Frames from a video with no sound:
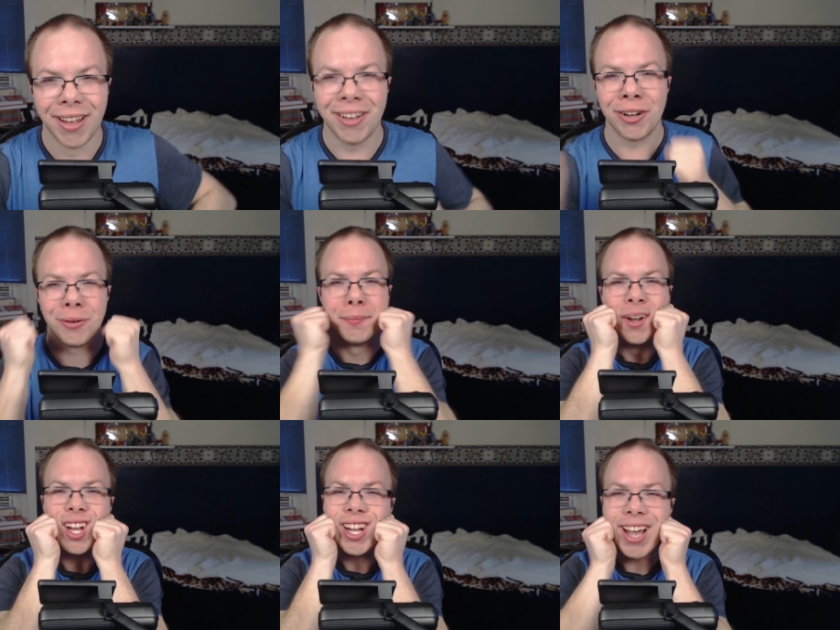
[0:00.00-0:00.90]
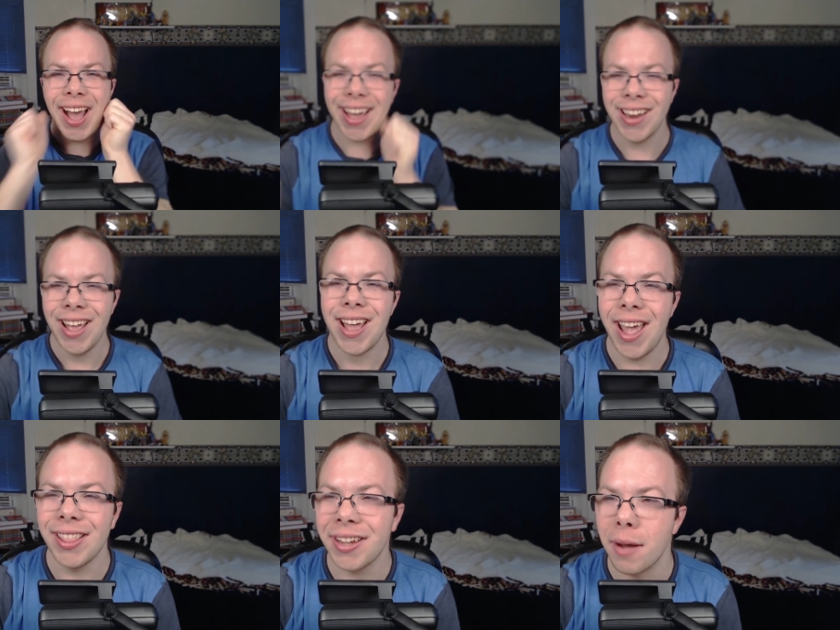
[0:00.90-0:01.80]
Oh my god.
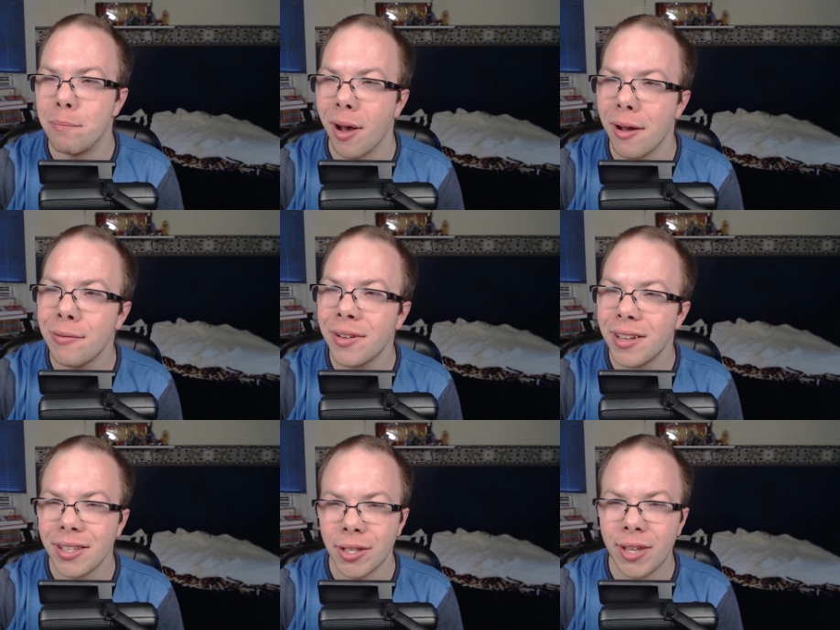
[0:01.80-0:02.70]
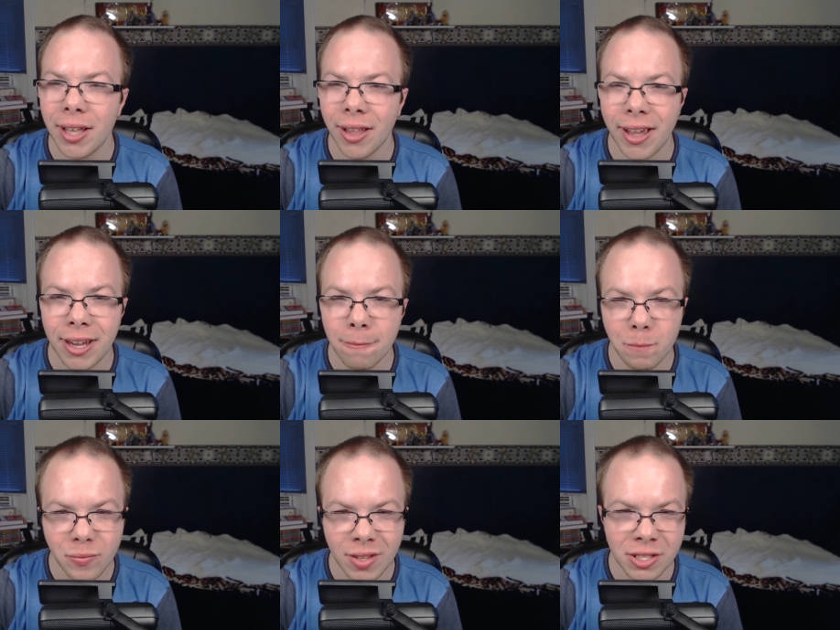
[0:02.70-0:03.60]
And like above, you get like
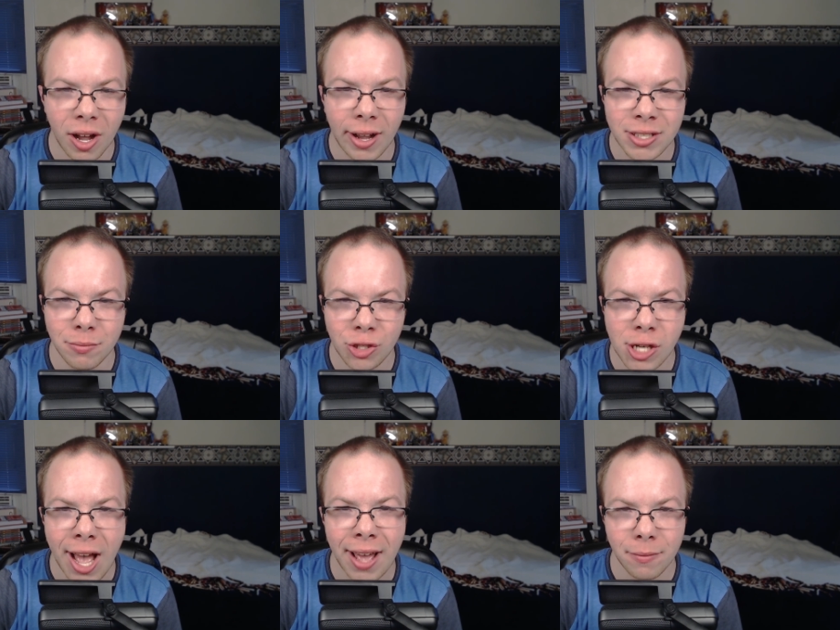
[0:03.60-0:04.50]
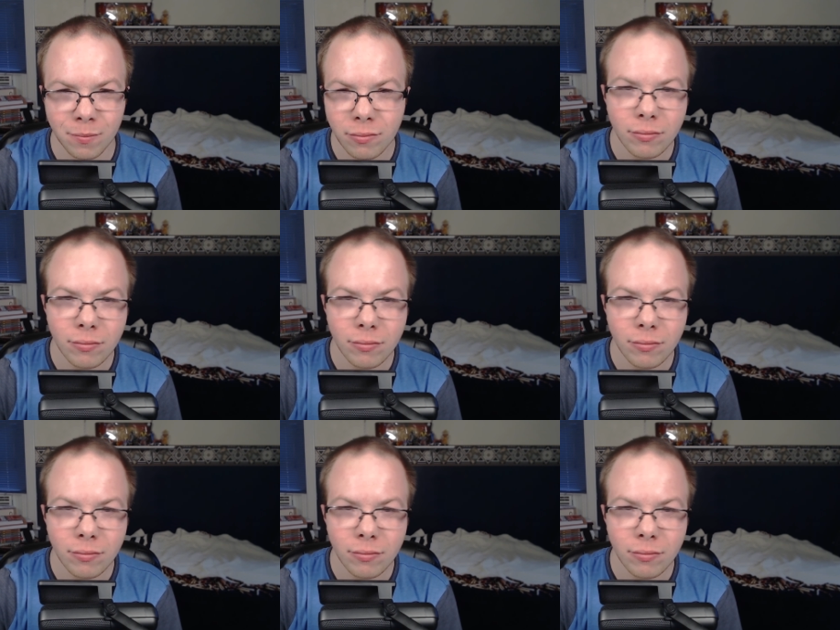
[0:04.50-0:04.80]
this awesome shot